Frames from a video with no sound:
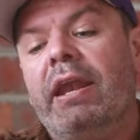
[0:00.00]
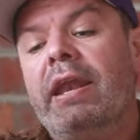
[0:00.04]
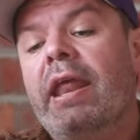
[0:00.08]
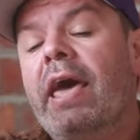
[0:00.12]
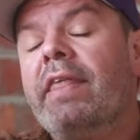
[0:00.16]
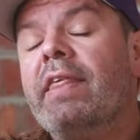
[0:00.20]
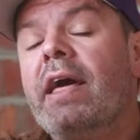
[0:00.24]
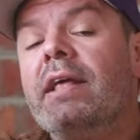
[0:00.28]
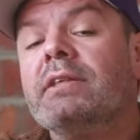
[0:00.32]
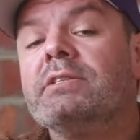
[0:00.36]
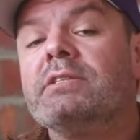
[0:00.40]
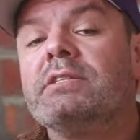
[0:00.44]

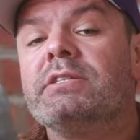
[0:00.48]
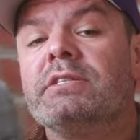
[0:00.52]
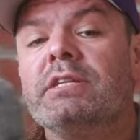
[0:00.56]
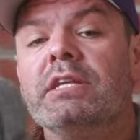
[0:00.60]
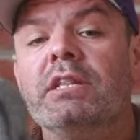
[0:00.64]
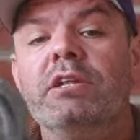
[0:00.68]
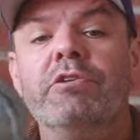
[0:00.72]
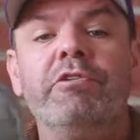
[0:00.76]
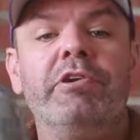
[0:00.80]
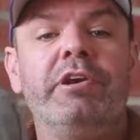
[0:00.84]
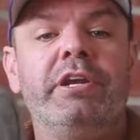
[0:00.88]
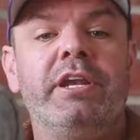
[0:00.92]
Now that's
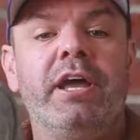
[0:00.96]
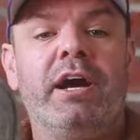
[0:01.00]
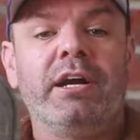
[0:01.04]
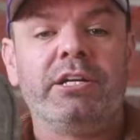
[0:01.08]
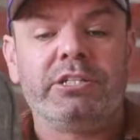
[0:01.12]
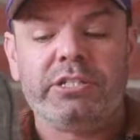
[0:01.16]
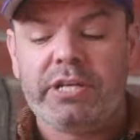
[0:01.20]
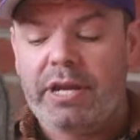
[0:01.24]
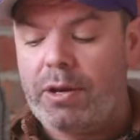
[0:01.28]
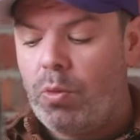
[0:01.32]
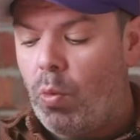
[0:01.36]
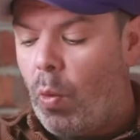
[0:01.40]
still a
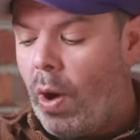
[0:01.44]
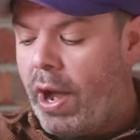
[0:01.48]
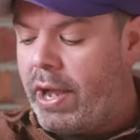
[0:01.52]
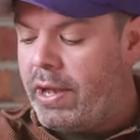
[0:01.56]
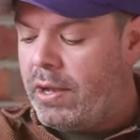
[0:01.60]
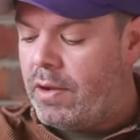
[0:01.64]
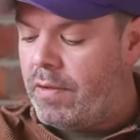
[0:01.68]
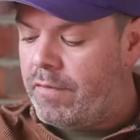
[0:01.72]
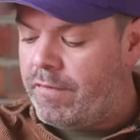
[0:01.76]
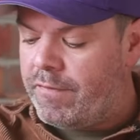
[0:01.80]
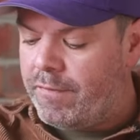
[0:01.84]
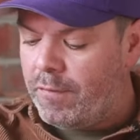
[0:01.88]
reduction in
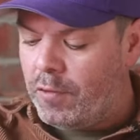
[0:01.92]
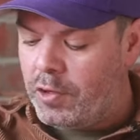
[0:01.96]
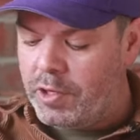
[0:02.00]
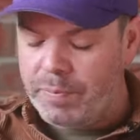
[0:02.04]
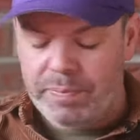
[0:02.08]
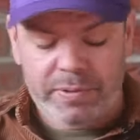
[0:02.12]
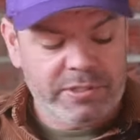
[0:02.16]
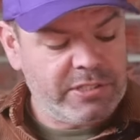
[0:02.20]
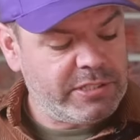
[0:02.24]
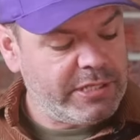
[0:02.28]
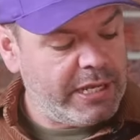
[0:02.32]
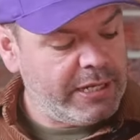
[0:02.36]
weight of
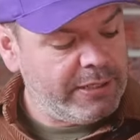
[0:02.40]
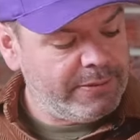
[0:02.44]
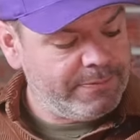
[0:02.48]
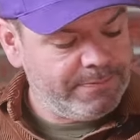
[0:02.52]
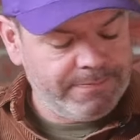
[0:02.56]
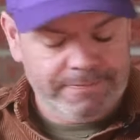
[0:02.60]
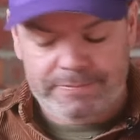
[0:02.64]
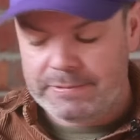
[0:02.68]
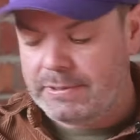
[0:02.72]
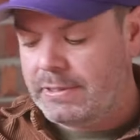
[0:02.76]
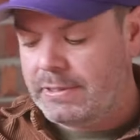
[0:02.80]
40%